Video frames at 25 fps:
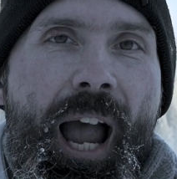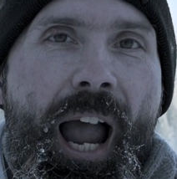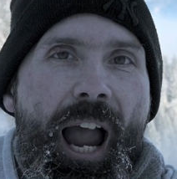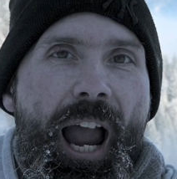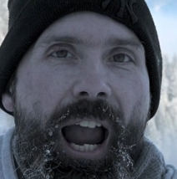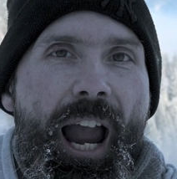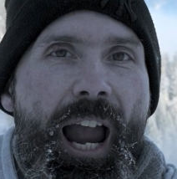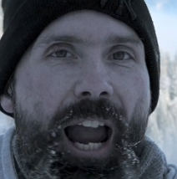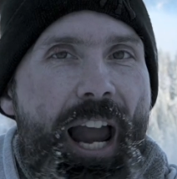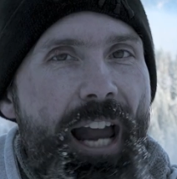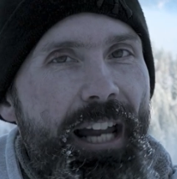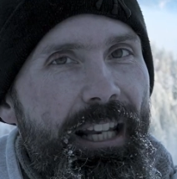
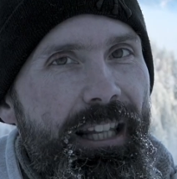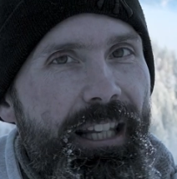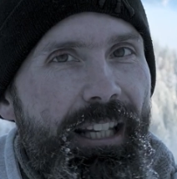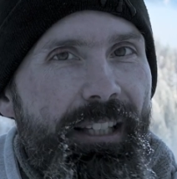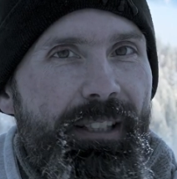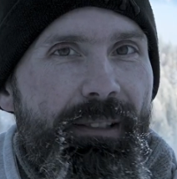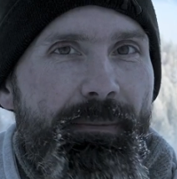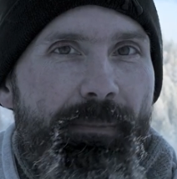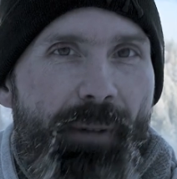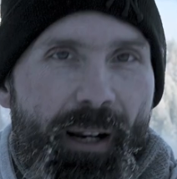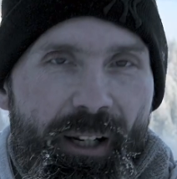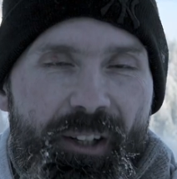
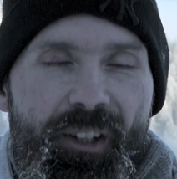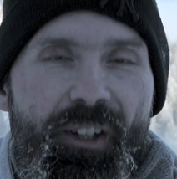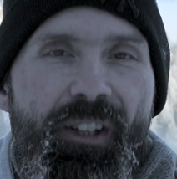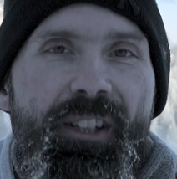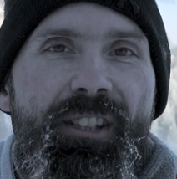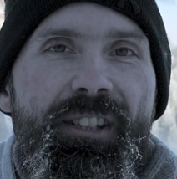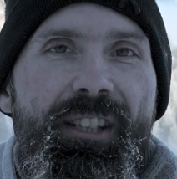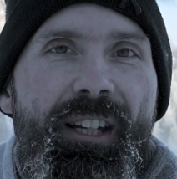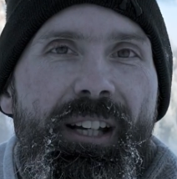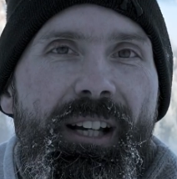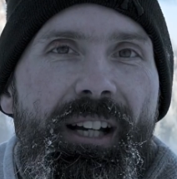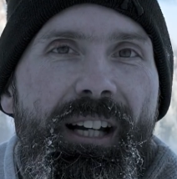There's a much
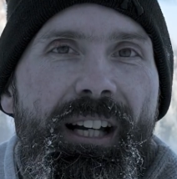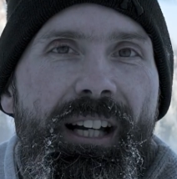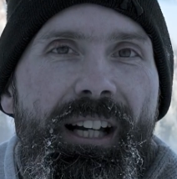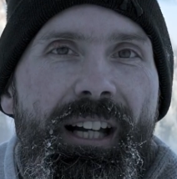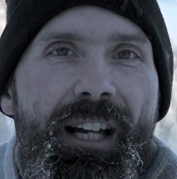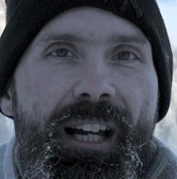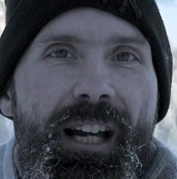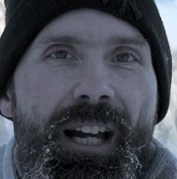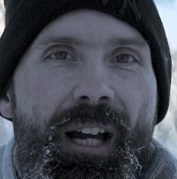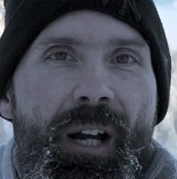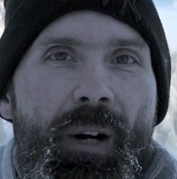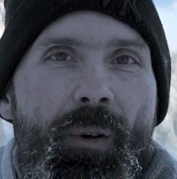easier
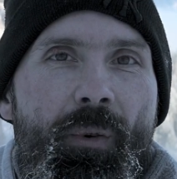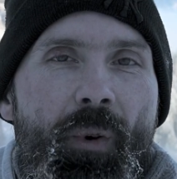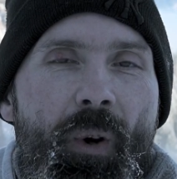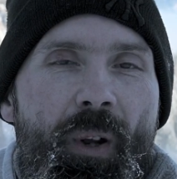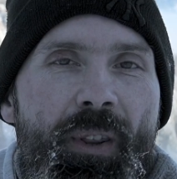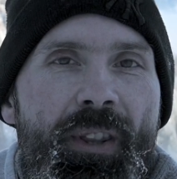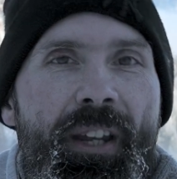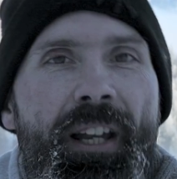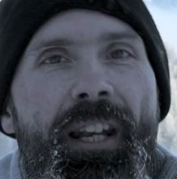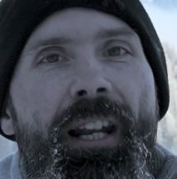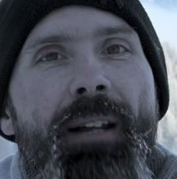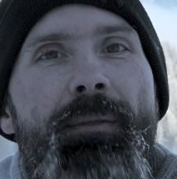
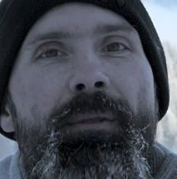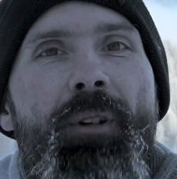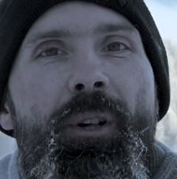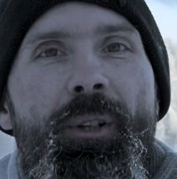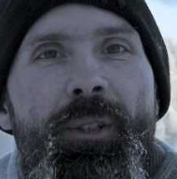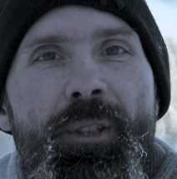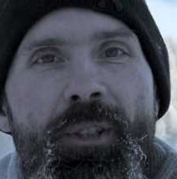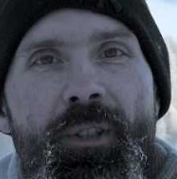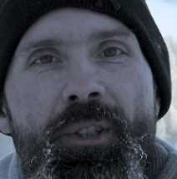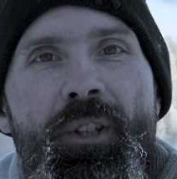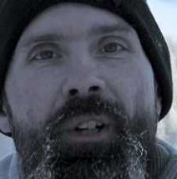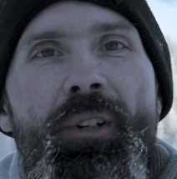one that I'm
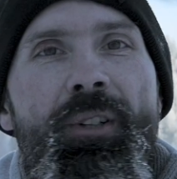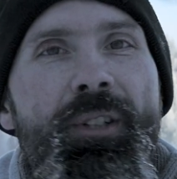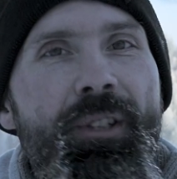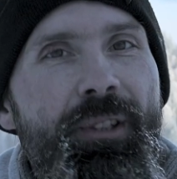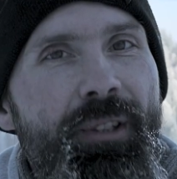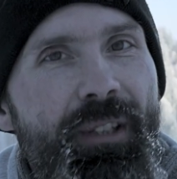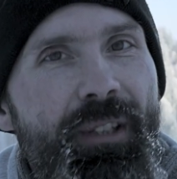going to show you